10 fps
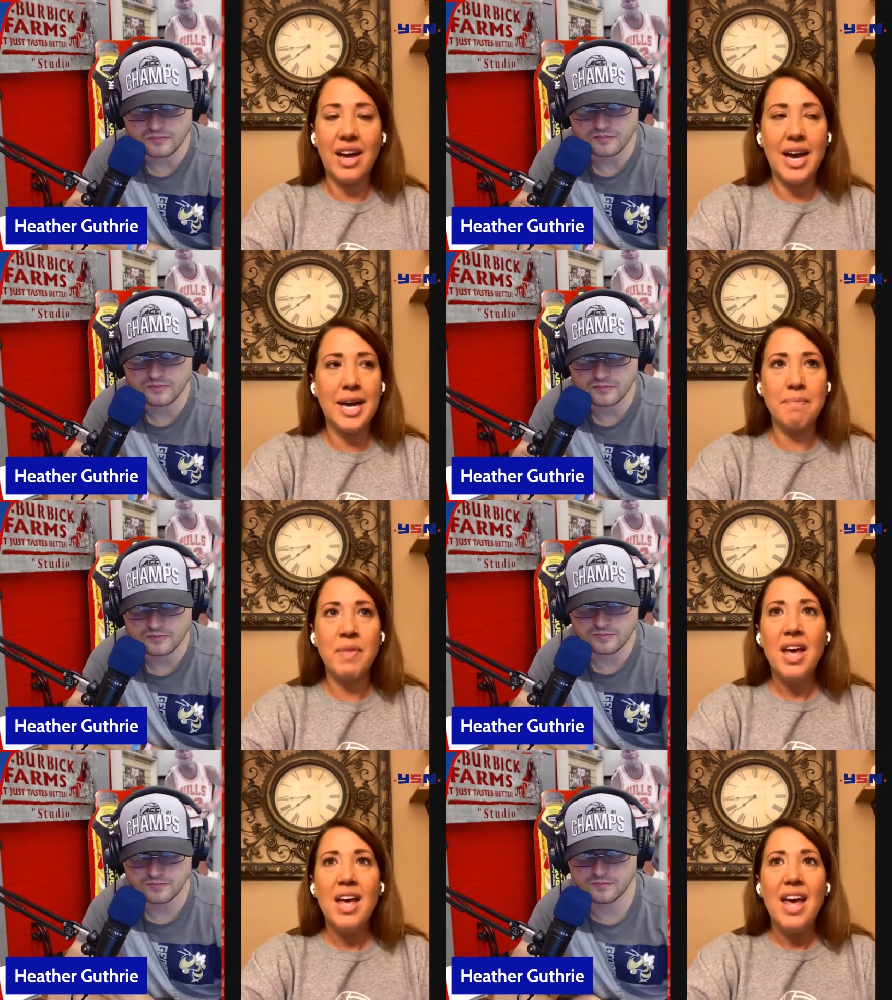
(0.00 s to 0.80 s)
Speaker 1: Um,
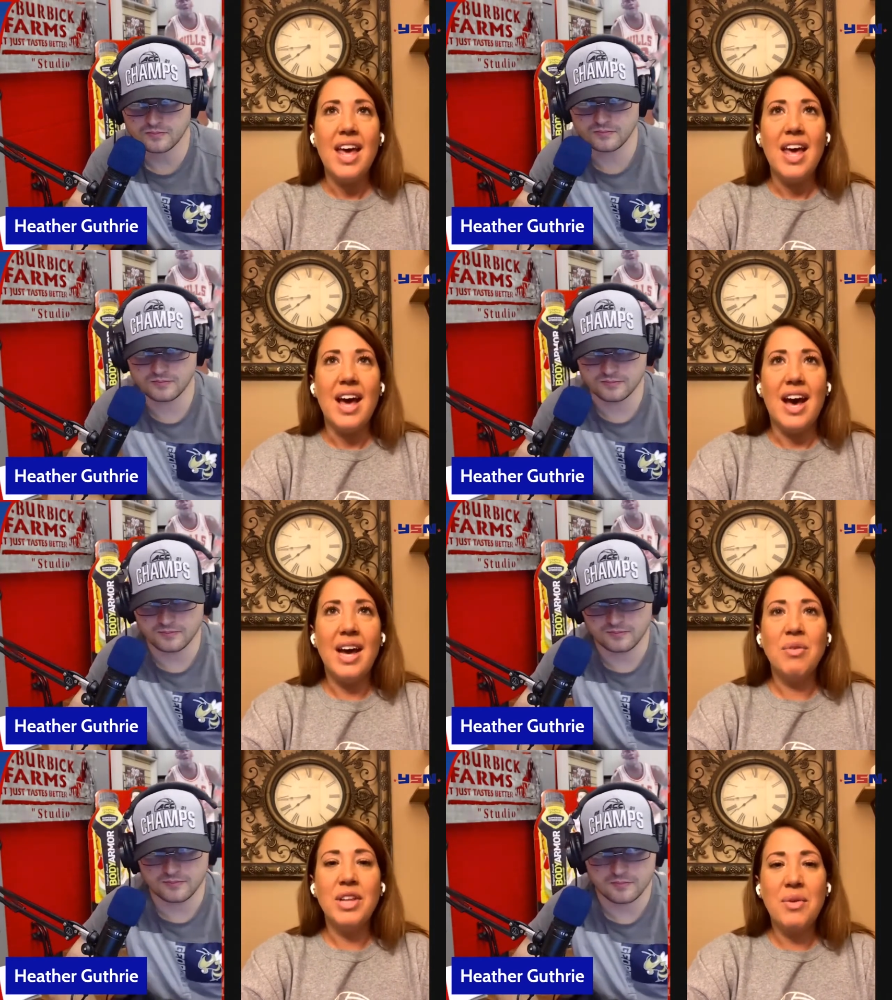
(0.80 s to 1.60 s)
I
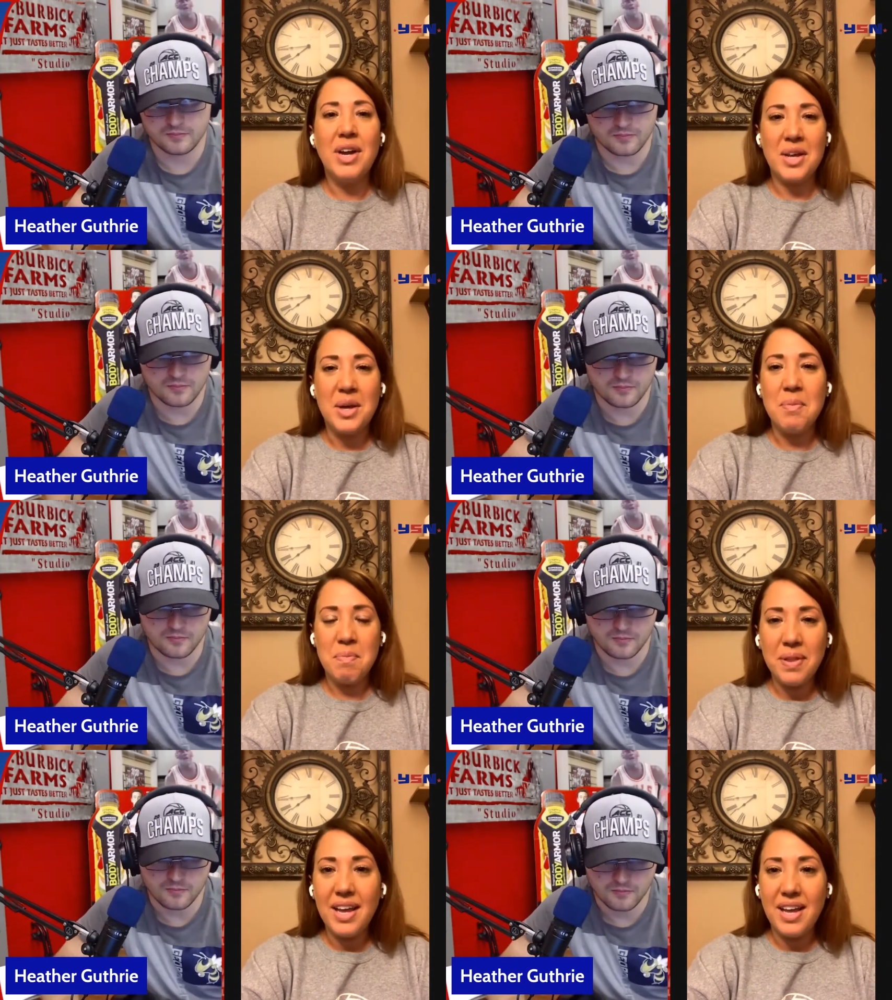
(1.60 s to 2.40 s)
really wanted to
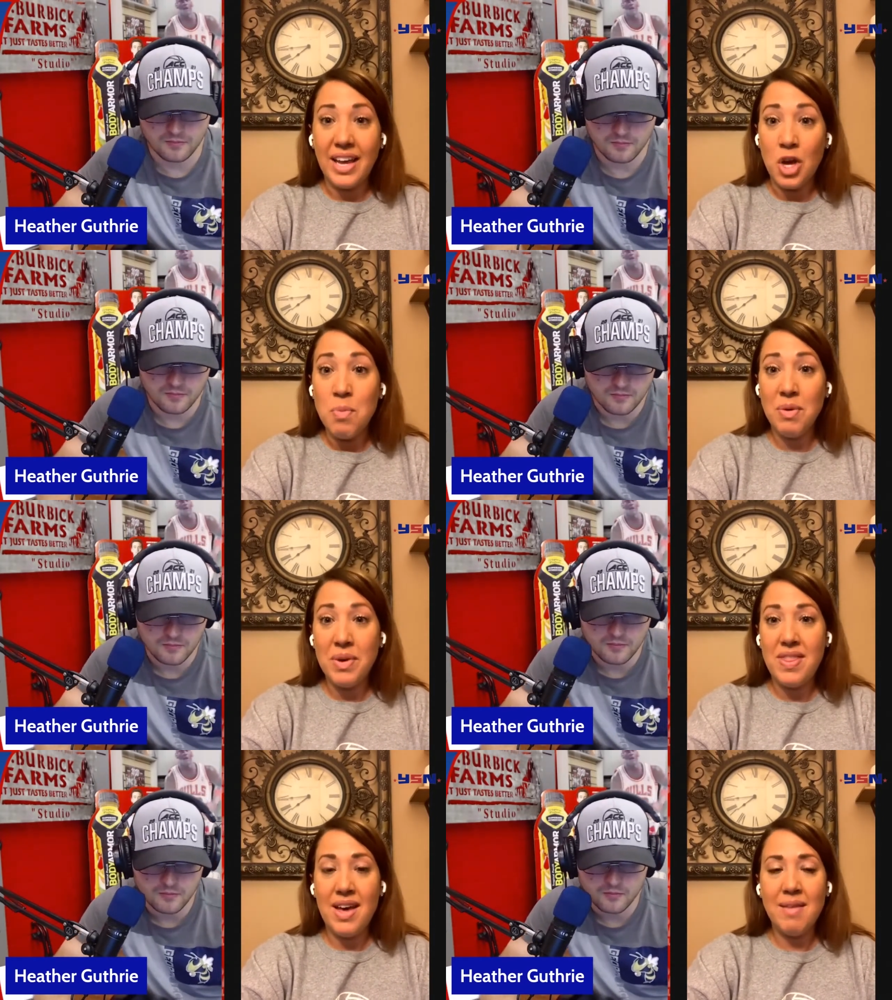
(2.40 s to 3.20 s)
play like open
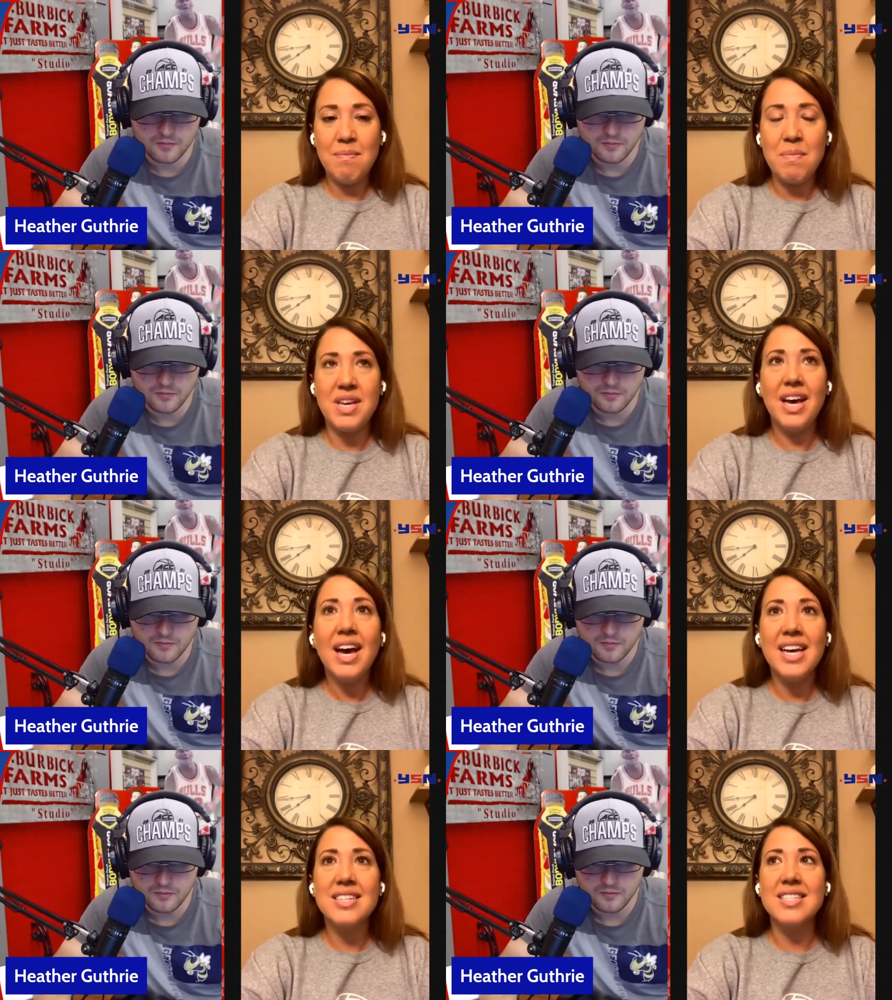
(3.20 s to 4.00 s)
with them
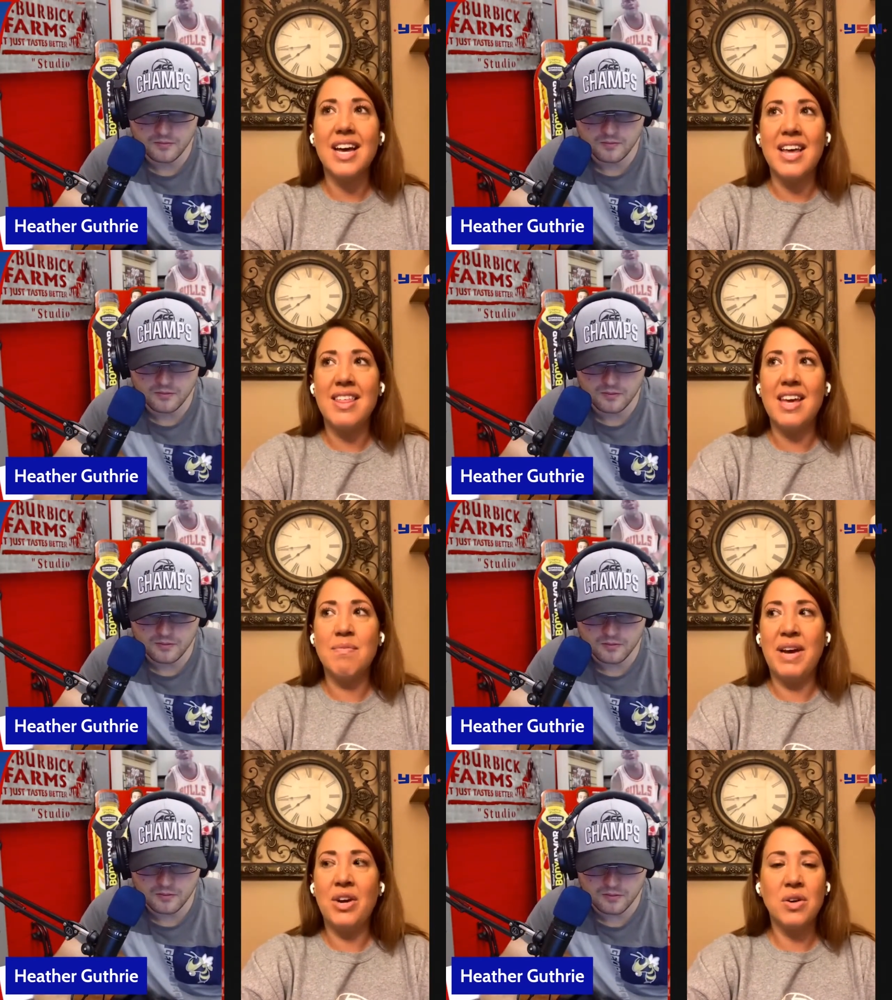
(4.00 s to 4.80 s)
because I think
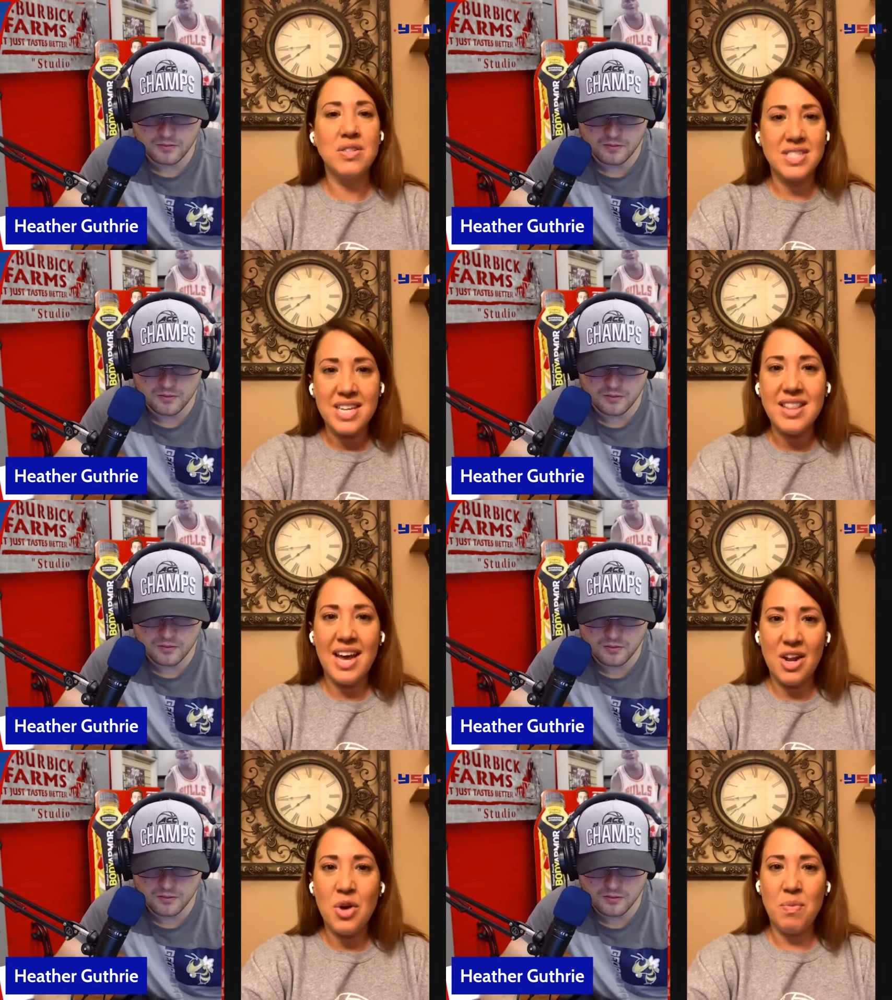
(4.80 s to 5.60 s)
my girls need
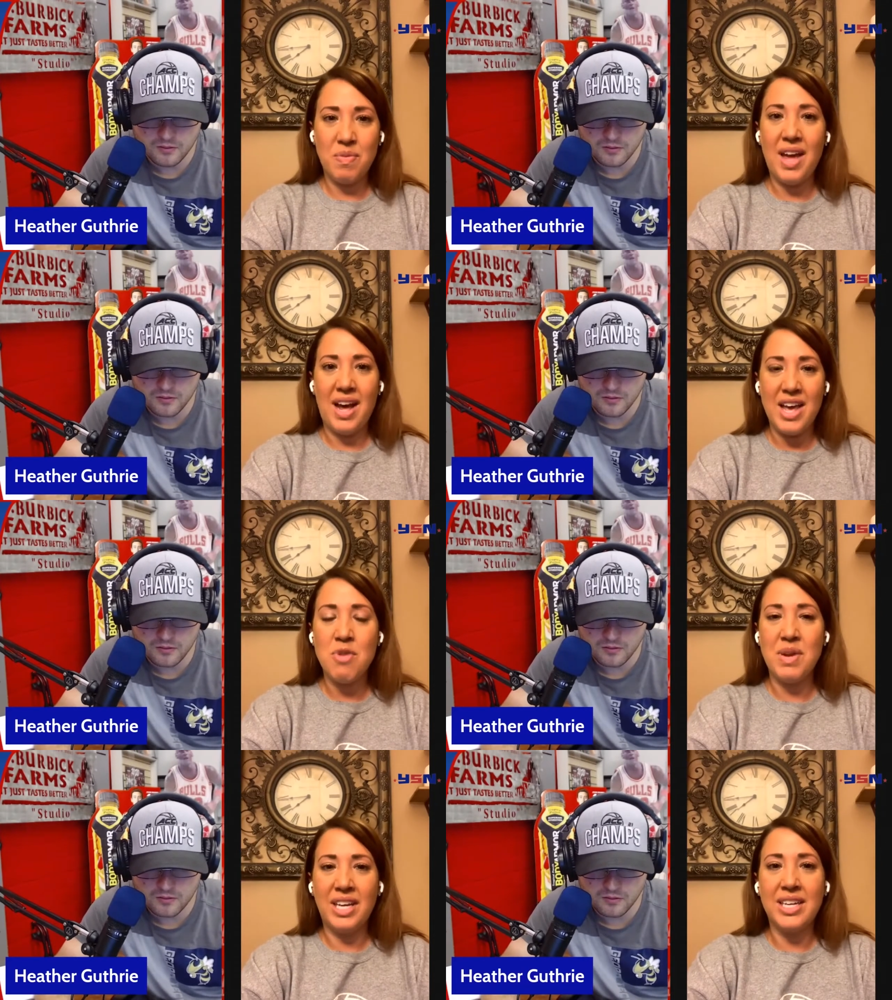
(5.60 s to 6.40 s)
that that eye
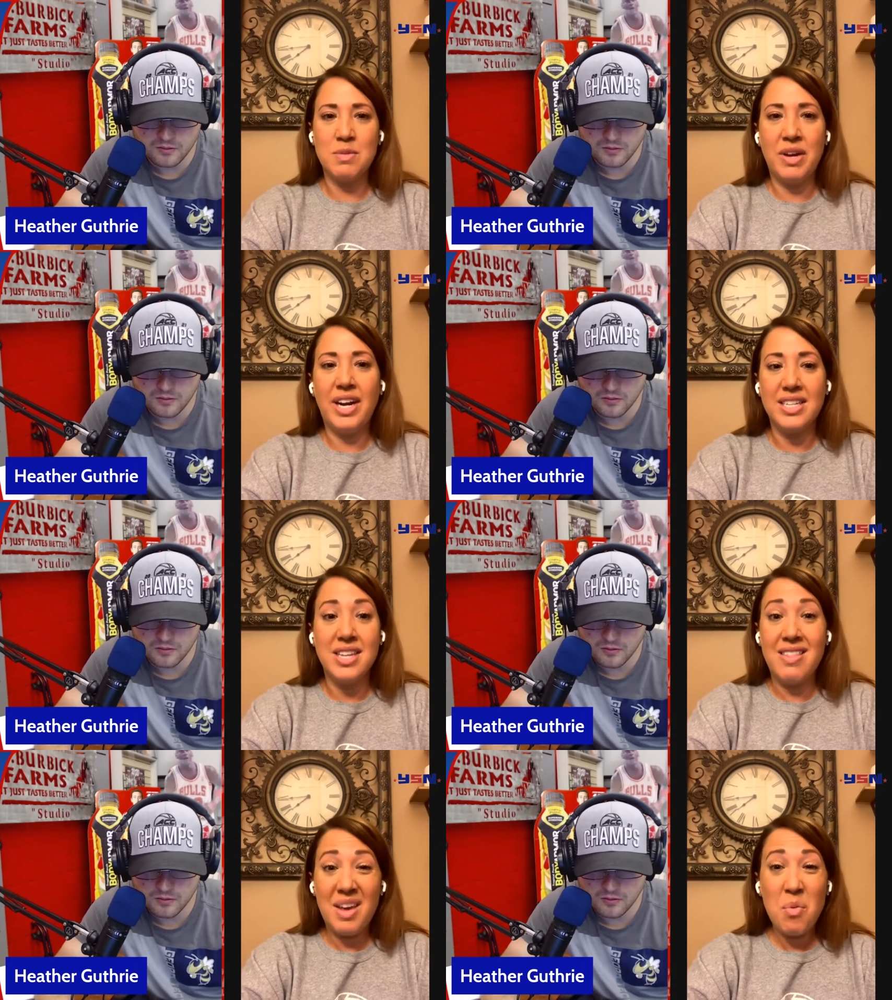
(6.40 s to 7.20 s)
opening experience,
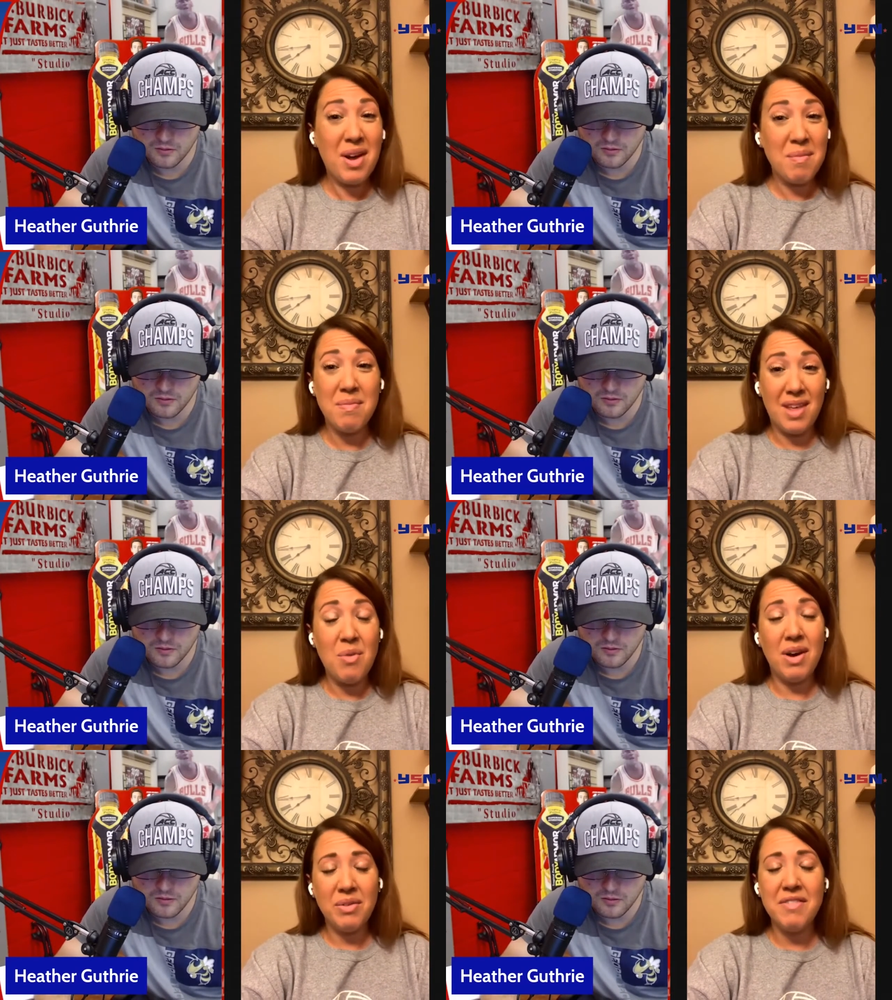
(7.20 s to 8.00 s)
and they want they
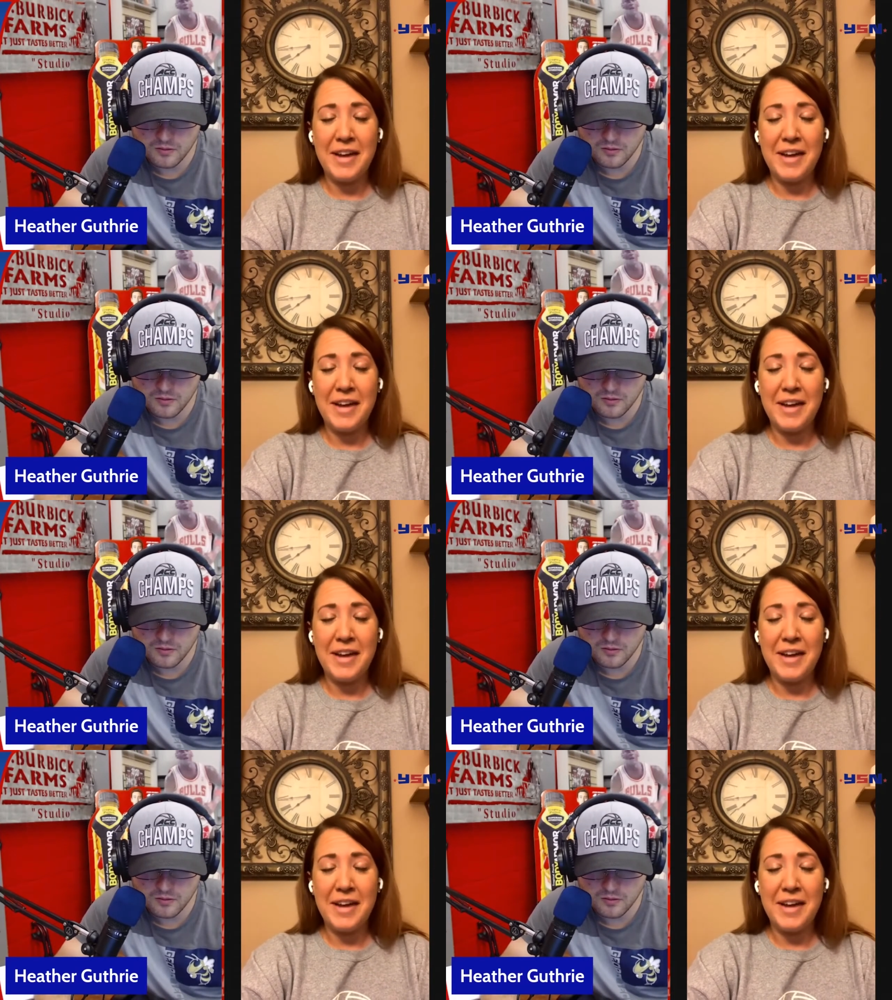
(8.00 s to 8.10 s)
want